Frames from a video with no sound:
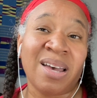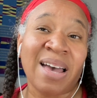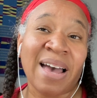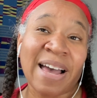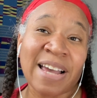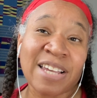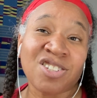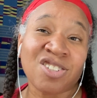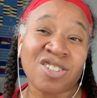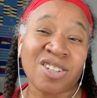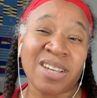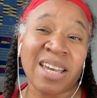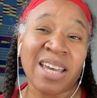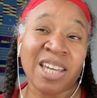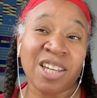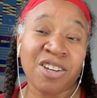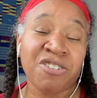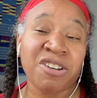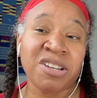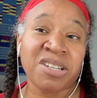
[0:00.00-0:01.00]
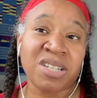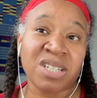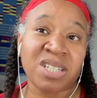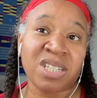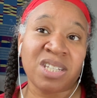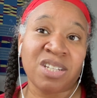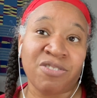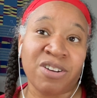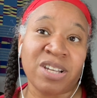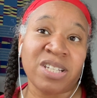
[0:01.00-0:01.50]
actually increases
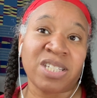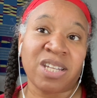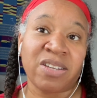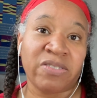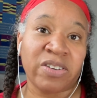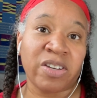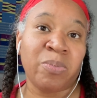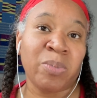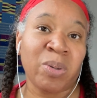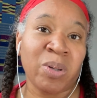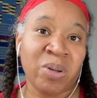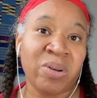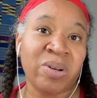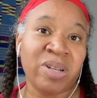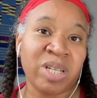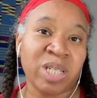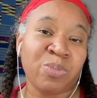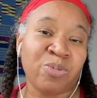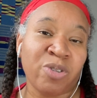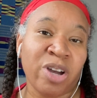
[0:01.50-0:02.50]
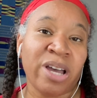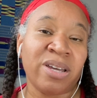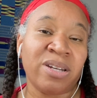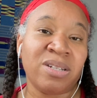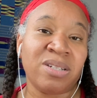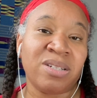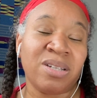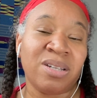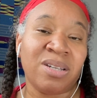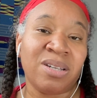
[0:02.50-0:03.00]
the risk of community
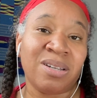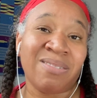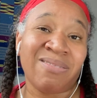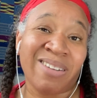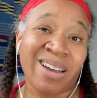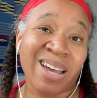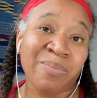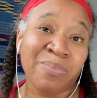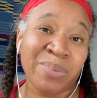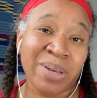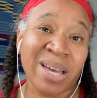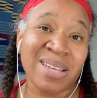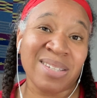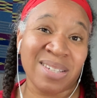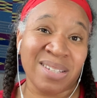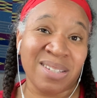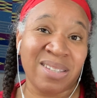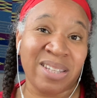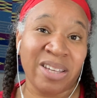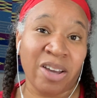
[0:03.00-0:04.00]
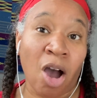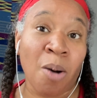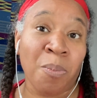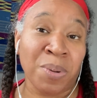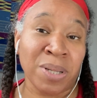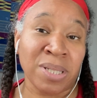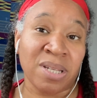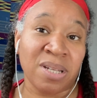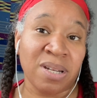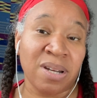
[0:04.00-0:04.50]
spread, right? Because it's the
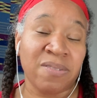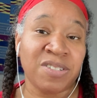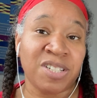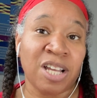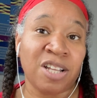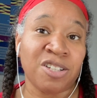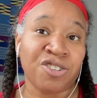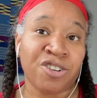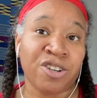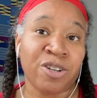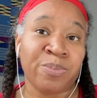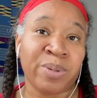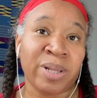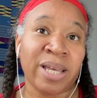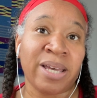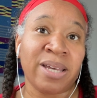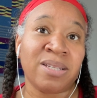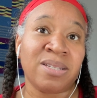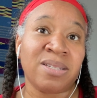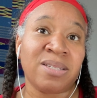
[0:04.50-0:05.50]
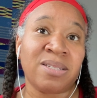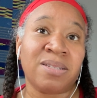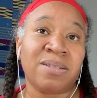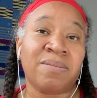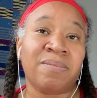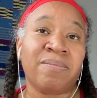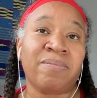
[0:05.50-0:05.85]
opposite of shelter in place.